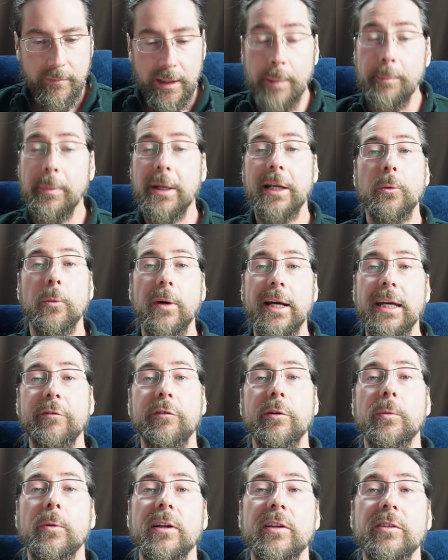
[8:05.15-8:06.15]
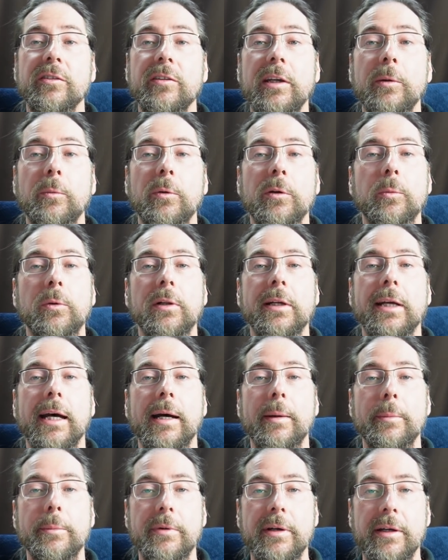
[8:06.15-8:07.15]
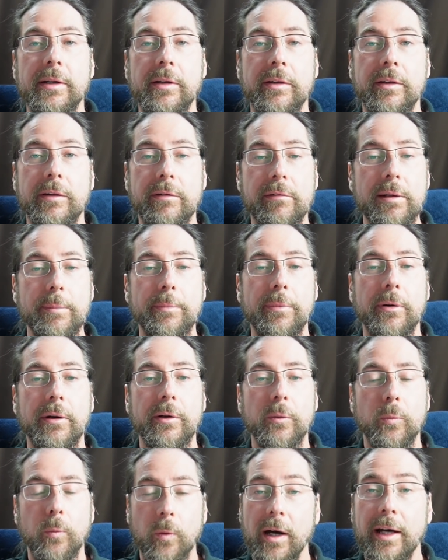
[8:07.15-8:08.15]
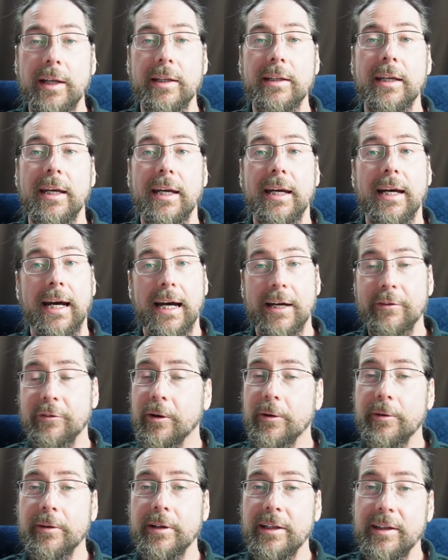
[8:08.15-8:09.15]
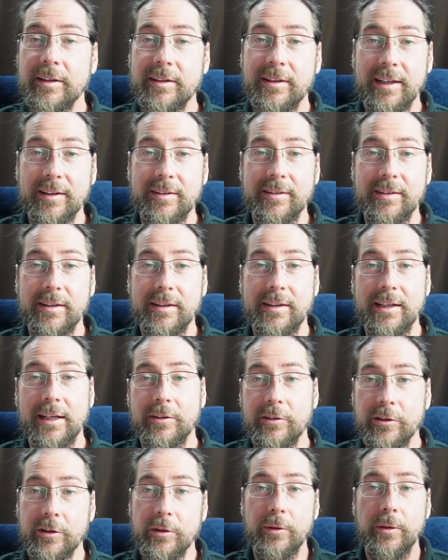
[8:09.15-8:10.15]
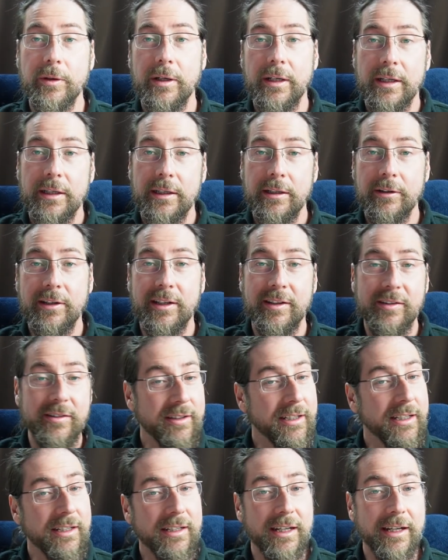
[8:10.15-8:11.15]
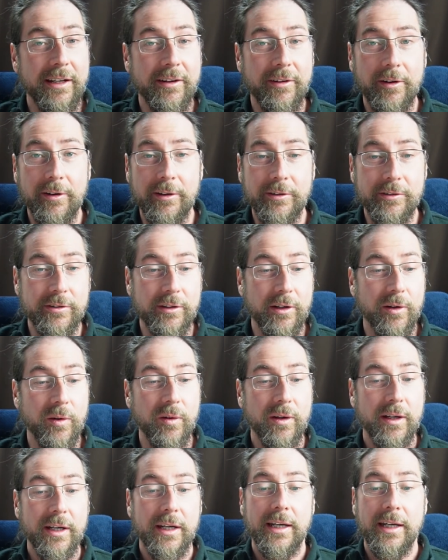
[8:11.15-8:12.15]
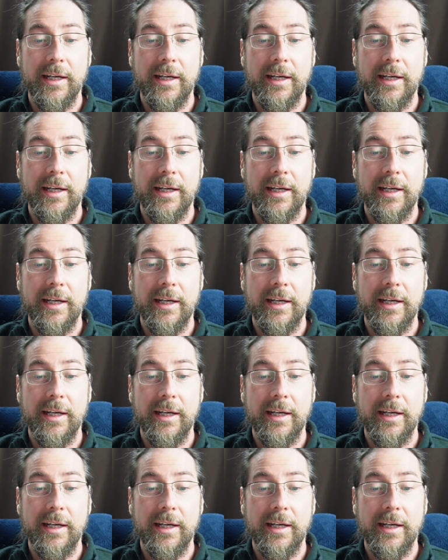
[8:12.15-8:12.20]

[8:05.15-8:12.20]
A better way, if you want to see what will come in 3.1, I've already tested that too. You can see it here also.